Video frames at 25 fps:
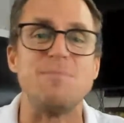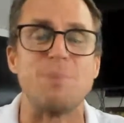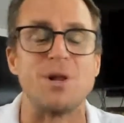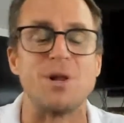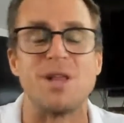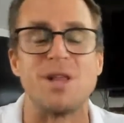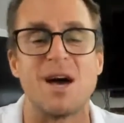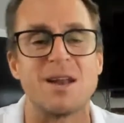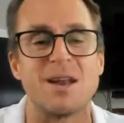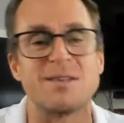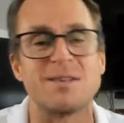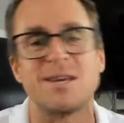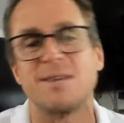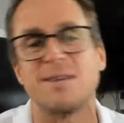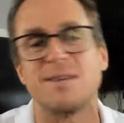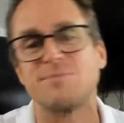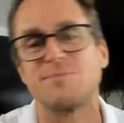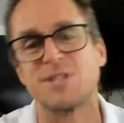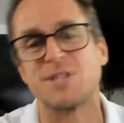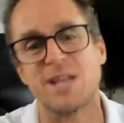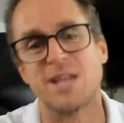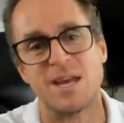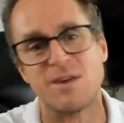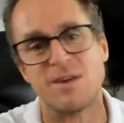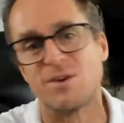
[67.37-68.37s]
a lot of times the
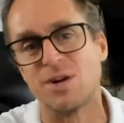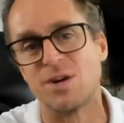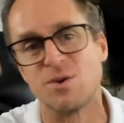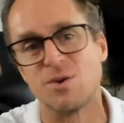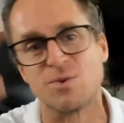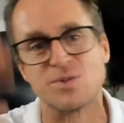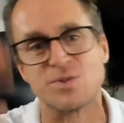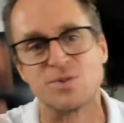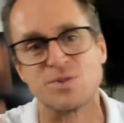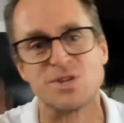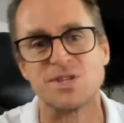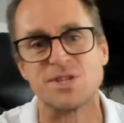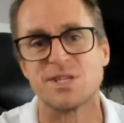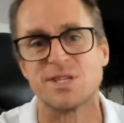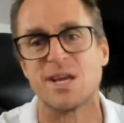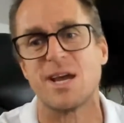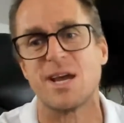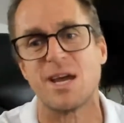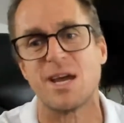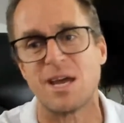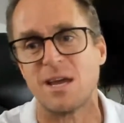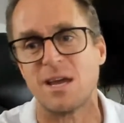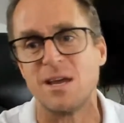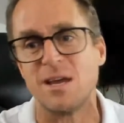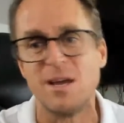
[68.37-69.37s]
carrier will just say,
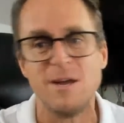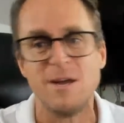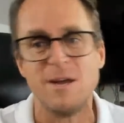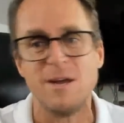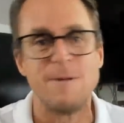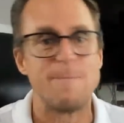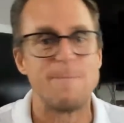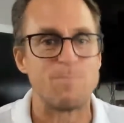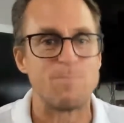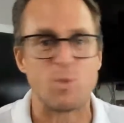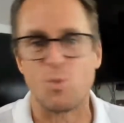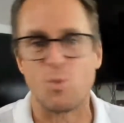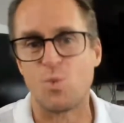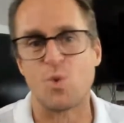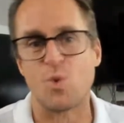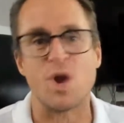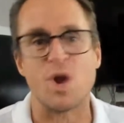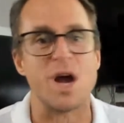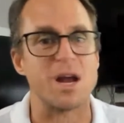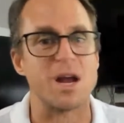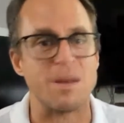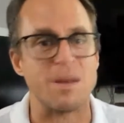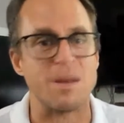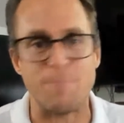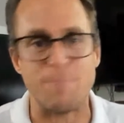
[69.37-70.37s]
hey, we're not
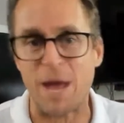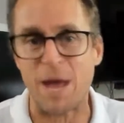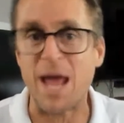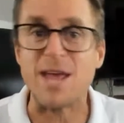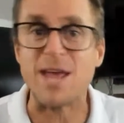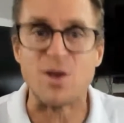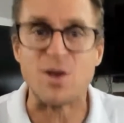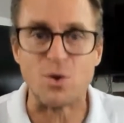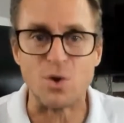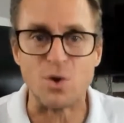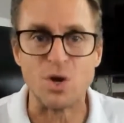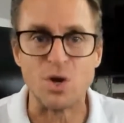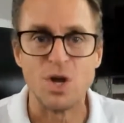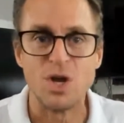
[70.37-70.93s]
going to pay you.